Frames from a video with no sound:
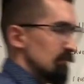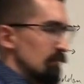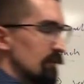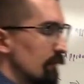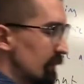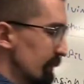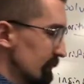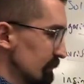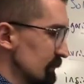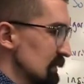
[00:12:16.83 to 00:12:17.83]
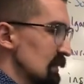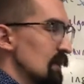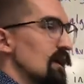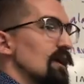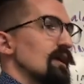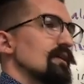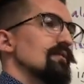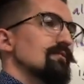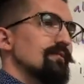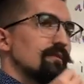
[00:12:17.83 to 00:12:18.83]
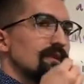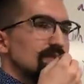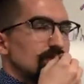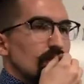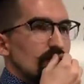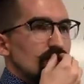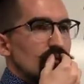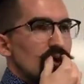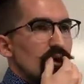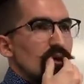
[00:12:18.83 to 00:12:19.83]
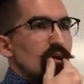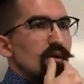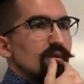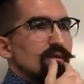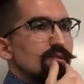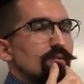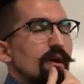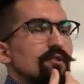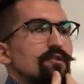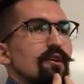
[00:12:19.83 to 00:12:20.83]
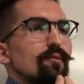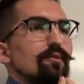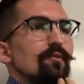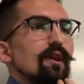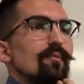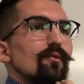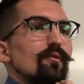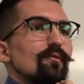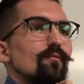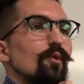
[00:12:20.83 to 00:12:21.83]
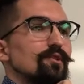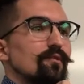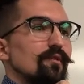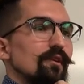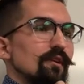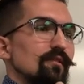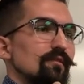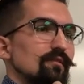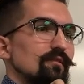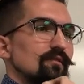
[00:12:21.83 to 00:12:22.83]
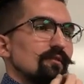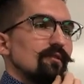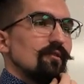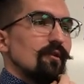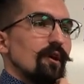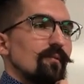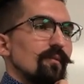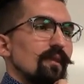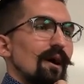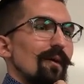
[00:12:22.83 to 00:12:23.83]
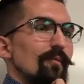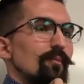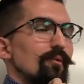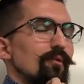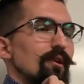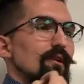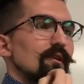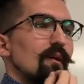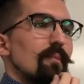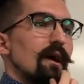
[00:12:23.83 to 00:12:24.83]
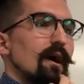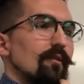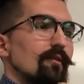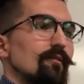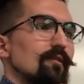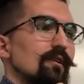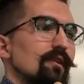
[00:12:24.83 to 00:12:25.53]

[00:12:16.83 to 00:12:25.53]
really quickly. Uh, for this one, do not share with your neighbor what you're thinking. All right, I'm gonna put a pattern,